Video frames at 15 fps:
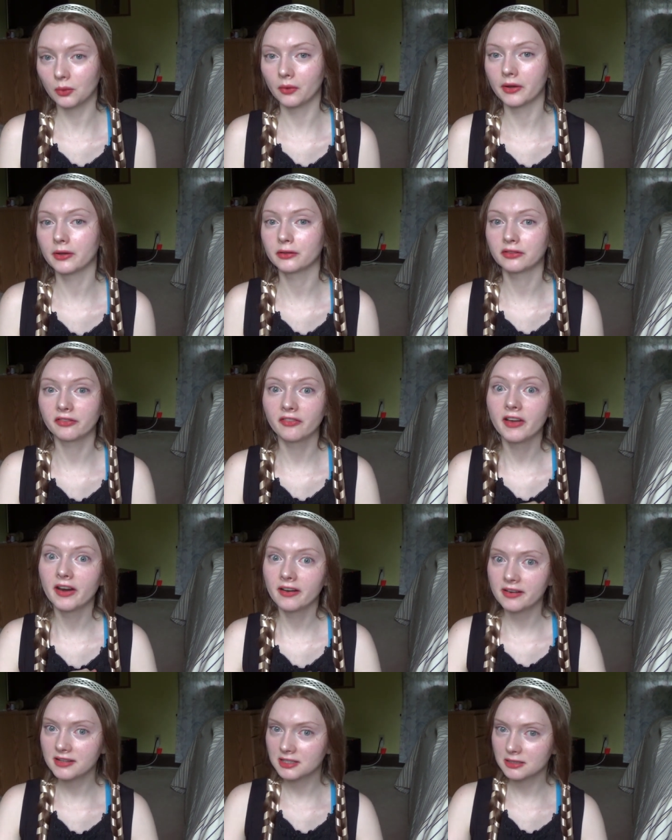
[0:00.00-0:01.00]
oils
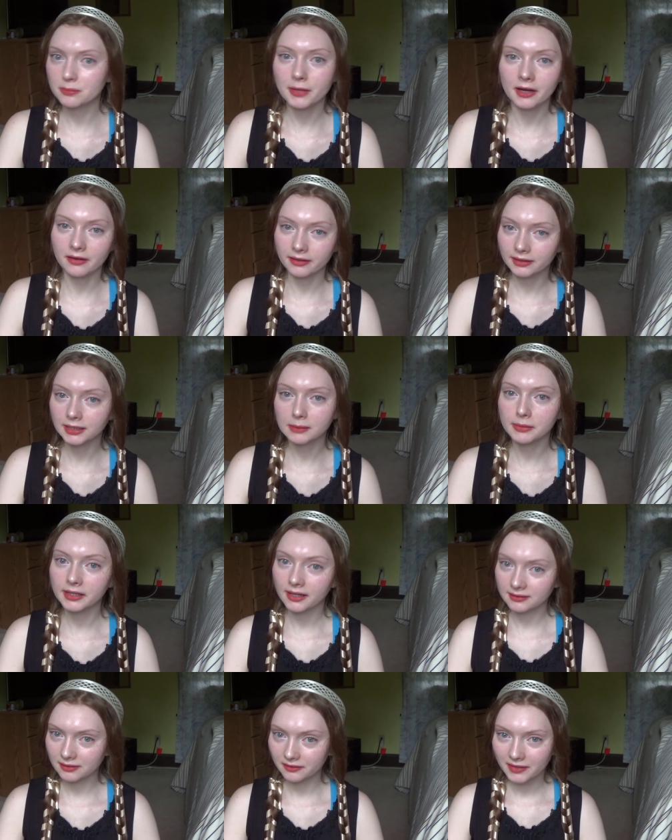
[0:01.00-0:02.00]
very sparingly
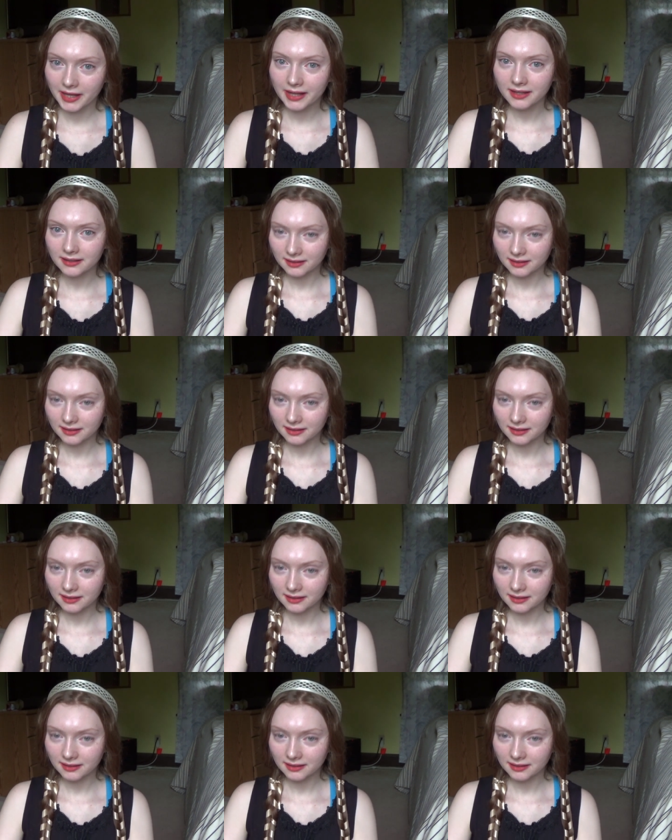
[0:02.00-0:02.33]
because of that.